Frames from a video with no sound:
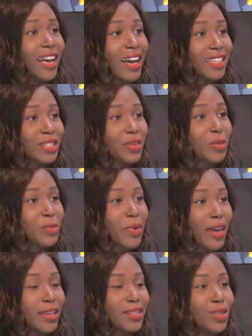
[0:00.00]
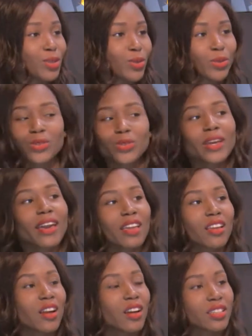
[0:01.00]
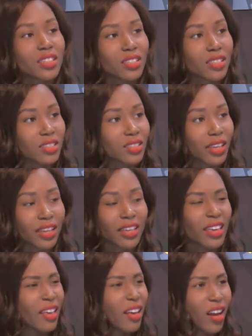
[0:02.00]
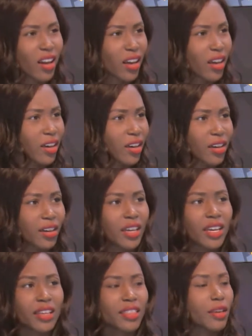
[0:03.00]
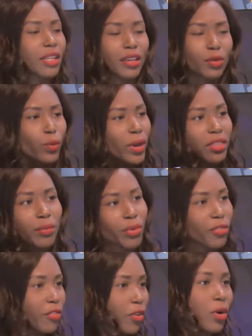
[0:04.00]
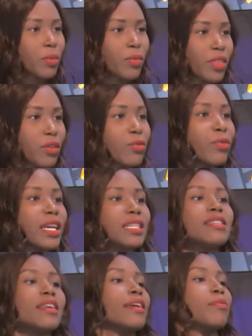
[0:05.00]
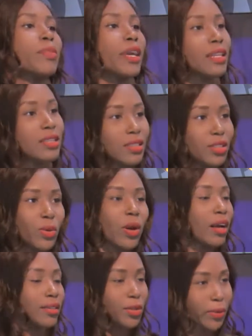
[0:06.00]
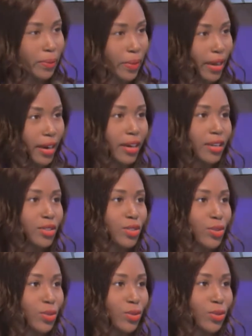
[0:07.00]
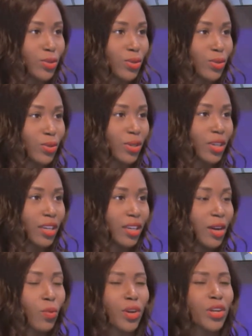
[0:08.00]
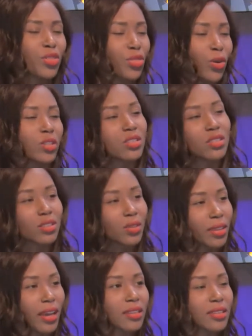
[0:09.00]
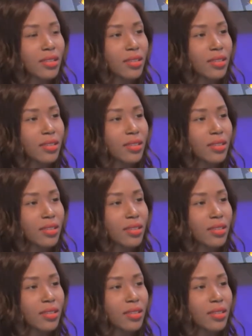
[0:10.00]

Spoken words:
as compared to, you know, Kenyan artists like King Kaka. Like when they perform, the rate they get paid, you can't compare to. What are your thoughts on that?